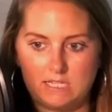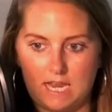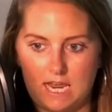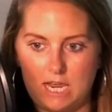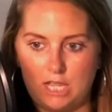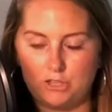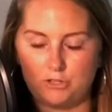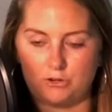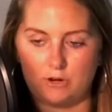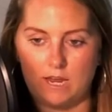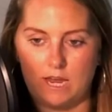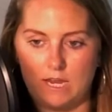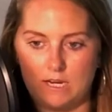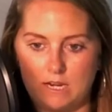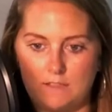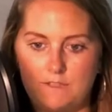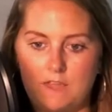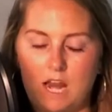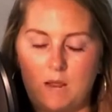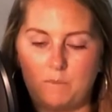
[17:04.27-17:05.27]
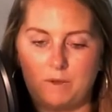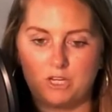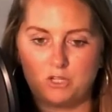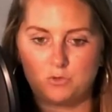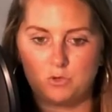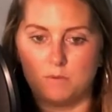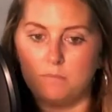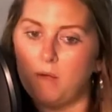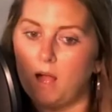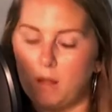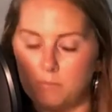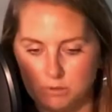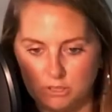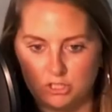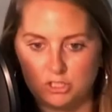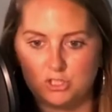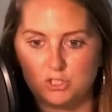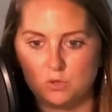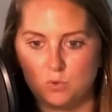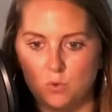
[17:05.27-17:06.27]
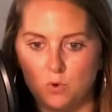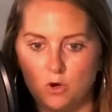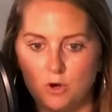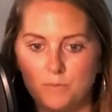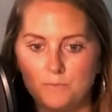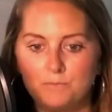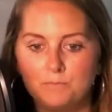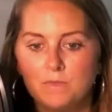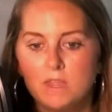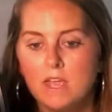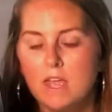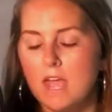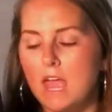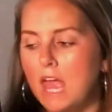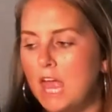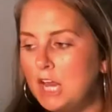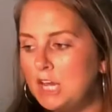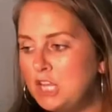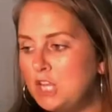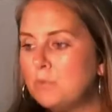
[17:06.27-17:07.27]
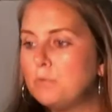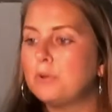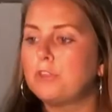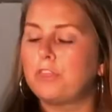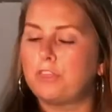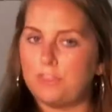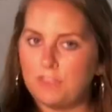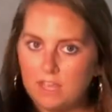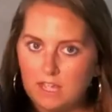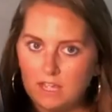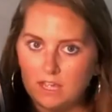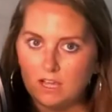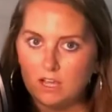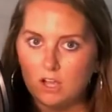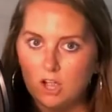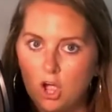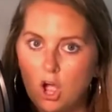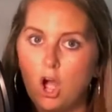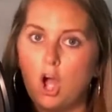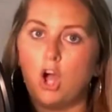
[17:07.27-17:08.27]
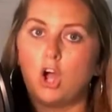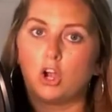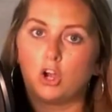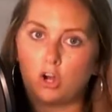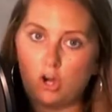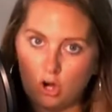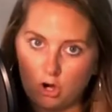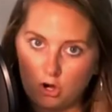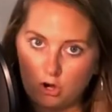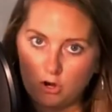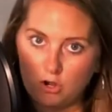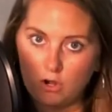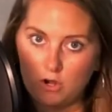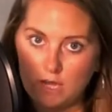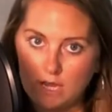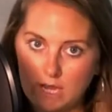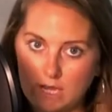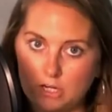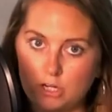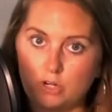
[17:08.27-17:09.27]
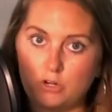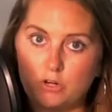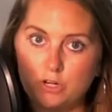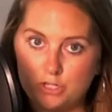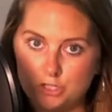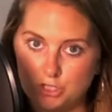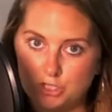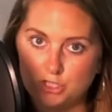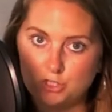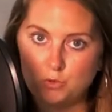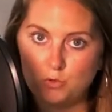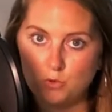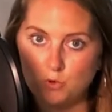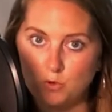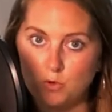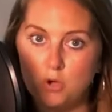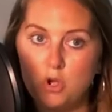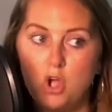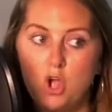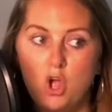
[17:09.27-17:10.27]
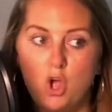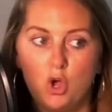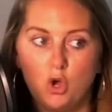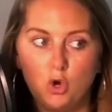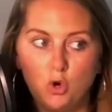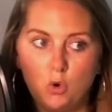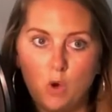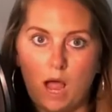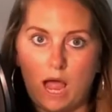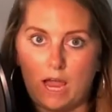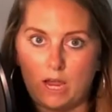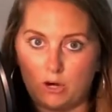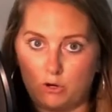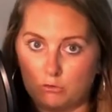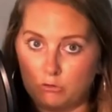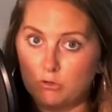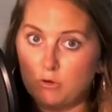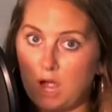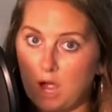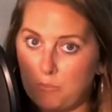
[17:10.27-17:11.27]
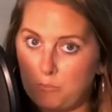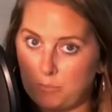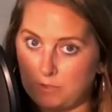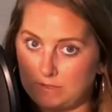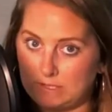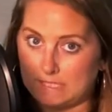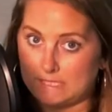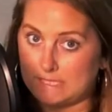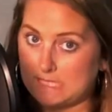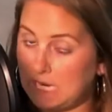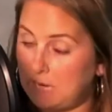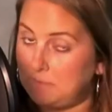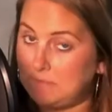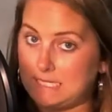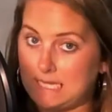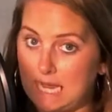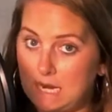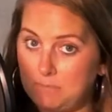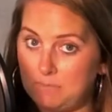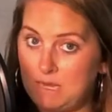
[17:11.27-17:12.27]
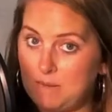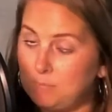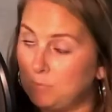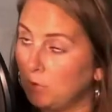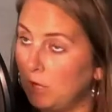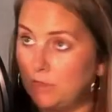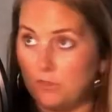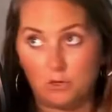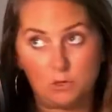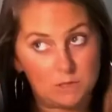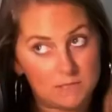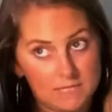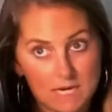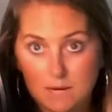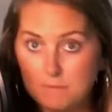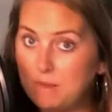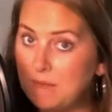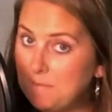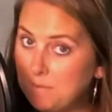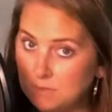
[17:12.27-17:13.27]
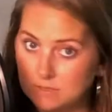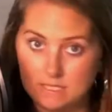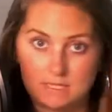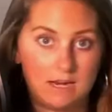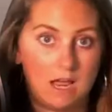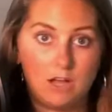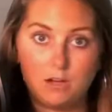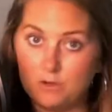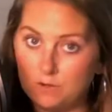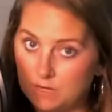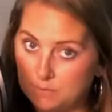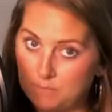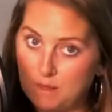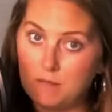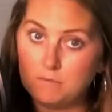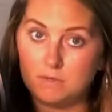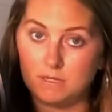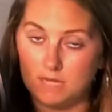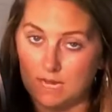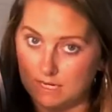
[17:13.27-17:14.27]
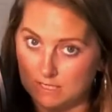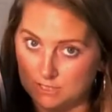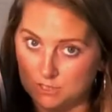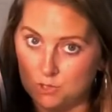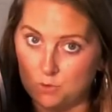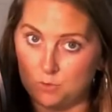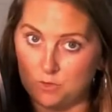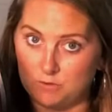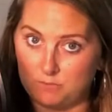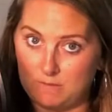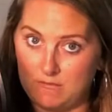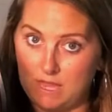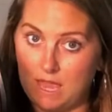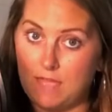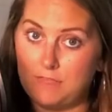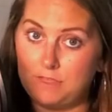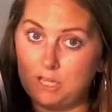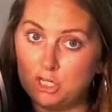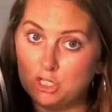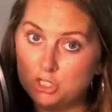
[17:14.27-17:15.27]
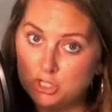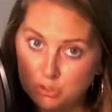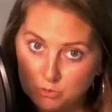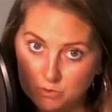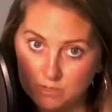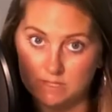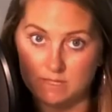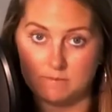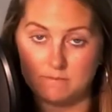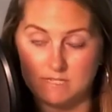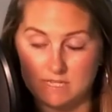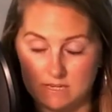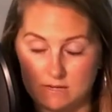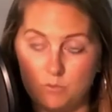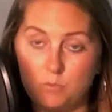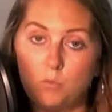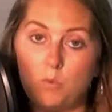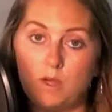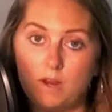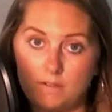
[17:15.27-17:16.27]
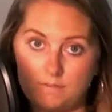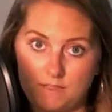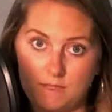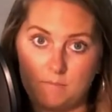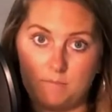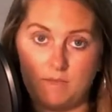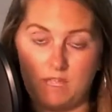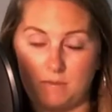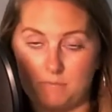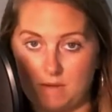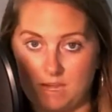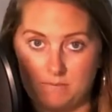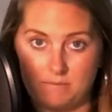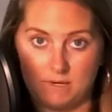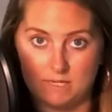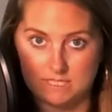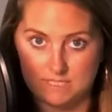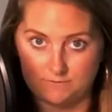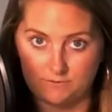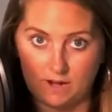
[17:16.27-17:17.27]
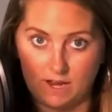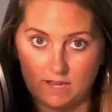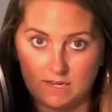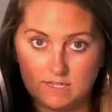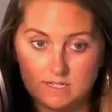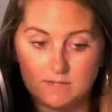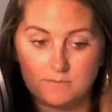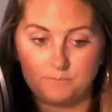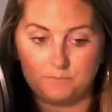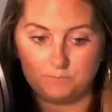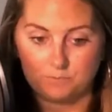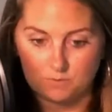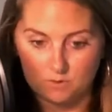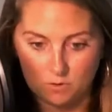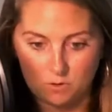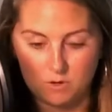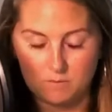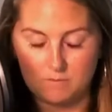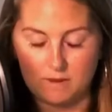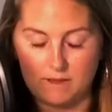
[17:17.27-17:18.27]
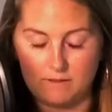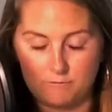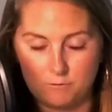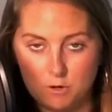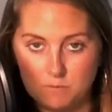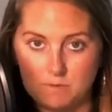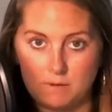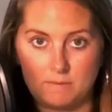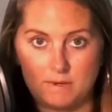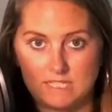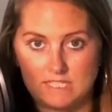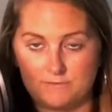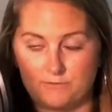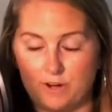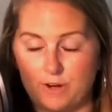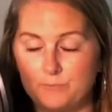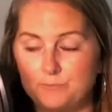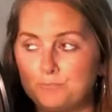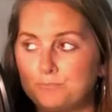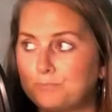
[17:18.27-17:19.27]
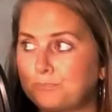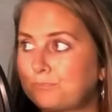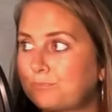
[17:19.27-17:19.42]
to 8th grade, and then I went to a public school. And you would think a girl in a Christian school who I grew up with the same 10 people, and those 10 people did not go to public high school with me. I think 2 of them did, one of them being my best friend, or my former best friend.